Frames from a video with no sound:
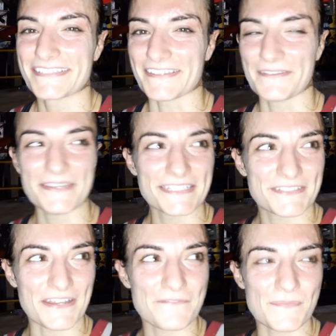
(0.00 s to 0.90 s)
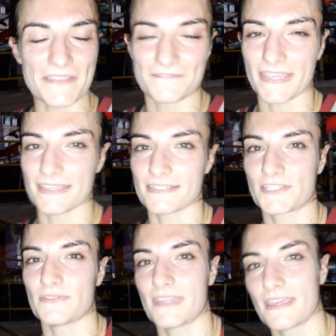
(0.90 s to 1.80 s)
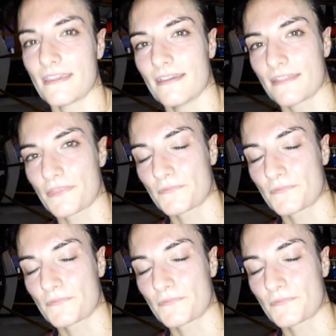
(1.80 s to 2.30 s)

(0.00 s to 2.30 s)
So I went straight from my fight into a